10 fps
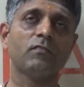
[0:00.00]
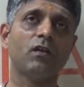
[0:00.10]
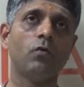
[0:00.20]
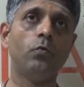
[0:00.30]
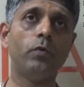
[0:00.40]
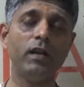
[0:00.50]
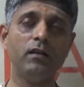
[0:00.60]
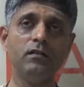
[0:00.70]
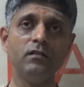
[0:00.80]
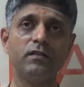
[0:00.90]

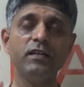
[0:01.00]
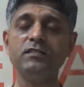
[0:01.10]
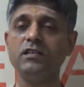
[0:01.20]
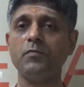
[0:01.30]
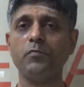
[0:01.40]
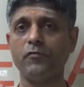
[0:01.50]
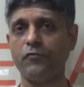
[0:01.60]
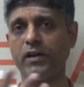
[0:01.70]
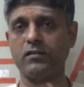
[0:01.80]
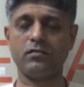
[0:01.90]
when things are
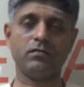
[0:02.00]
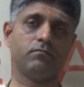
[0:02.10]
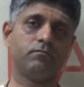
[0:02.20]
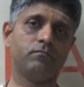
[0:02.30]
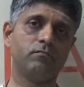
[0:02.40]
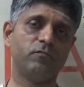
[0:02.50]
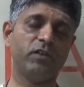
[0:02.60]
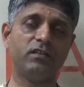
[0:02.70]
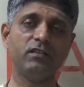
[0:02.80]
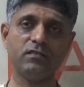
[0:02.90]
perfect,
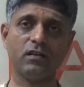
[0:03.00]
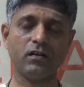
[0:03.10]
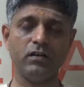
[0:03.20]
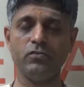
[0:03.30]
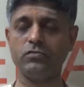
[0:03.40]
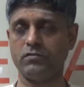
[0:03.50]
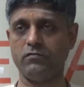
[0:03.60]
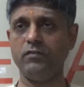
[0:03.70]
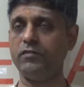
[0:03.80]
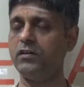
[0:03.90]
when things are conducive.
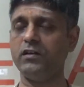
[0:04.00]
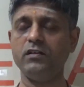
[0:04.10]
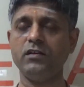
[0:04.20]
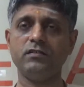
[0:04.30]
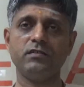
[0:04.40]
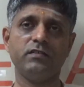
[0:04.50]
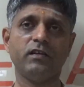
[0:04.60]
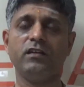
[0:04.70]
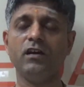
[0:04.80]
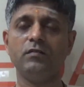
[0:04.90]
Even in Gita it says,
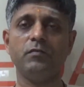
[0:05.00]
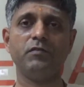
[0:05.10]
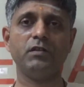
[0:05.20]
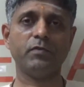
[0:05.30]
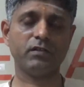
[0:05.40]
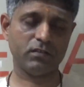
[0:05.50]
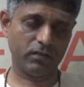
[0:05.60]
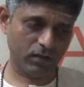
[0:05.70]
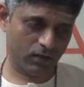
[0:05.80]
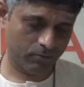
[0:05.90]
Yajñāt bhavati
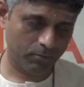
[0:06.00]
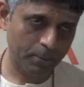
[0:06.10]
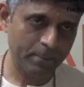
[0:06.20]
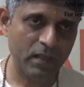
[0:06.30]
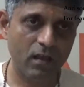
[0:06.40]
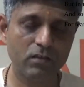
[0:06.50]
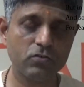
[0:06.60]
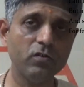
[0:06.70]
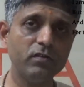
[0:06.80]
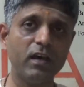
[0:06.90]
parjanyah.
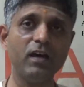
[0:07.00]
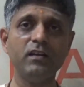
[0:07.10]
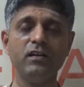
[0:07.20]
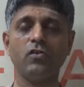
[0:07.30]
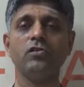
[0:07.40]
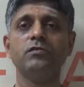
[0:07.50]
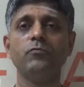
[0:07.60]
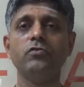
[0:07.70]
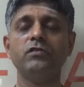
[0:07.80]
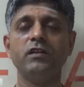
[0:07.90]
So there he talks
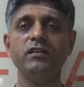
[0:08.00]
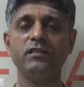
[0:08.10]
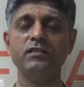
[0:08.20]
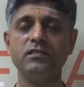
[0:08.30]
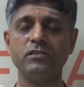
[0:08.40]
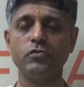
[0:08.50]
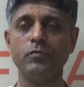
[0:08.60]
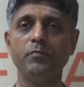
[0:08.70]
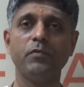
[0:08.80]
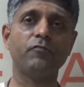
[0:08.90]
about 3 things that should
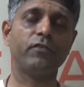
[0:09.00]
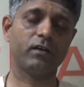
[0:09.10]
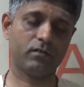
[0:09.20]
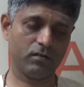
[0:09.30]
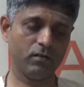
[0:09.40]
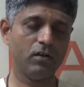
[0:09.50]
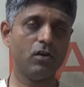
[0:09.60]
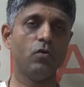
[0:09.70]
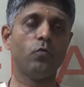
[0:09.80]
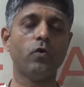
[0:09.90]
be perfect.
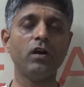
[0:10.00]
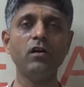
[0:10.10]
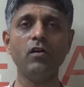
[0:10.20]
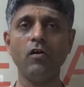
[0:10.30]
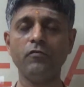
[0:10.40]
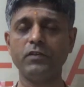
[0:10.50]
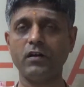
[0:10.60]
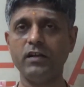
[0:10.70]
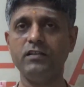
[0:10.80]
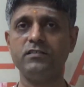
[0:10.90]
One of the
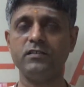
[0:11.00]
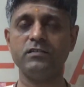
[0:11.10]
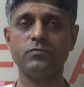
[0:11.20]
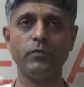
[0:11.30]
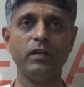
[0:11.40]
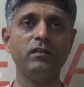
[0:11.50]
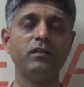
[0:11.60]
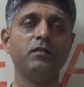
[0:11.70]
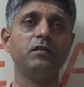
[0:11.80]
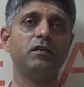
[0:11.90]
rains is when
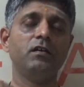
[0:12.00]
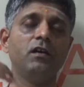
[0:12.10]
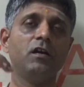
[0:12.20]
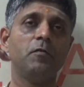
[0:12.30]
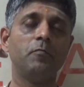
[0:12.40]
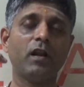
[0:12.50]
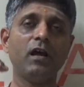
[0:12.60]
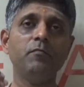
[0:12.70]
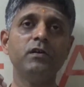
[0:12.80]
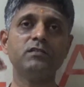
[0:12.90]
the
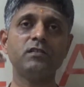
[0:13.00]
Brahmins